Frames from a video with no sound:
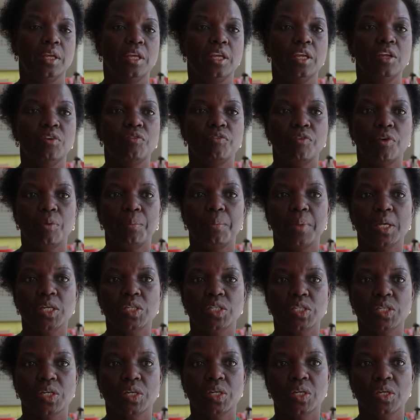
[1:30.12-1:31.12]

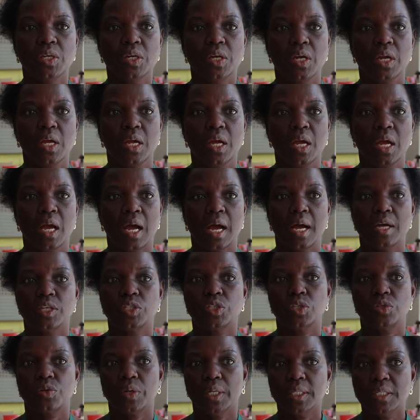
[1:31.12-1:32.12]
information a
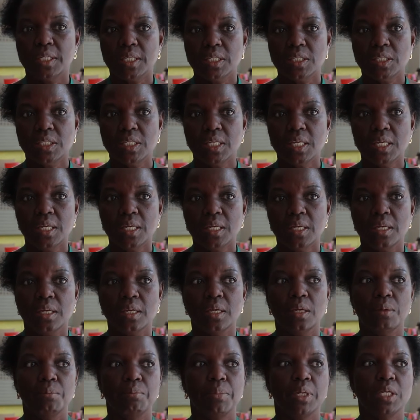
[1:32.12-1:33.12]
strategy
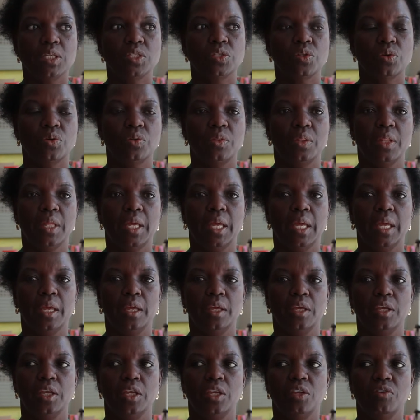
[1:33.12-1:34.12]
based on the
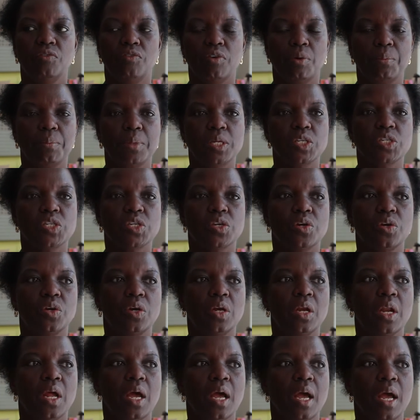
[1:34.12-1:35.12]

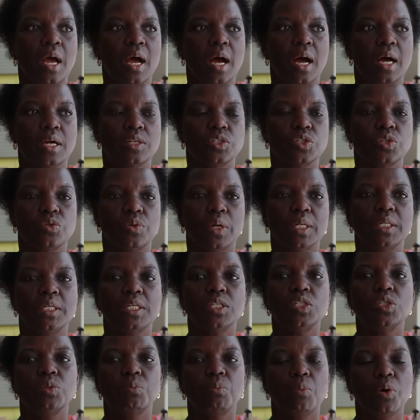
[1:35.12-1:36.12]
information
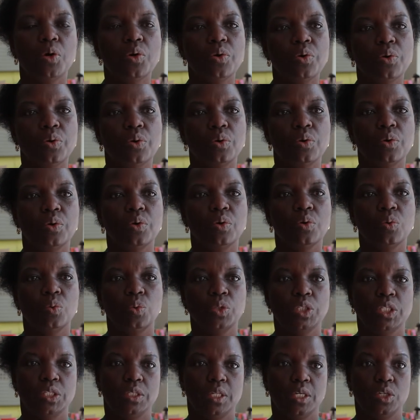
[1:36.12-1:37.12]
strategy model
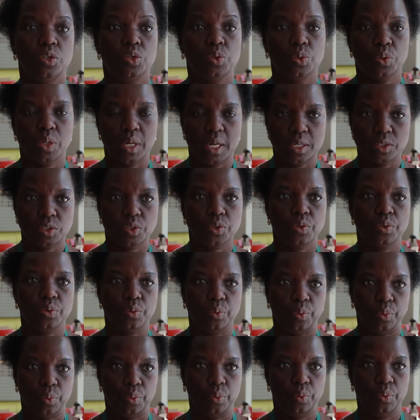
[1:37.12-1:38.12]
which they took us
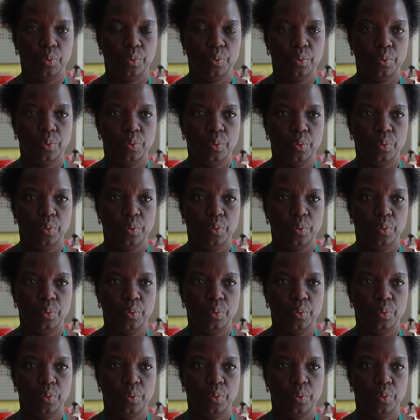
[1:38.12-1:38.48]
through.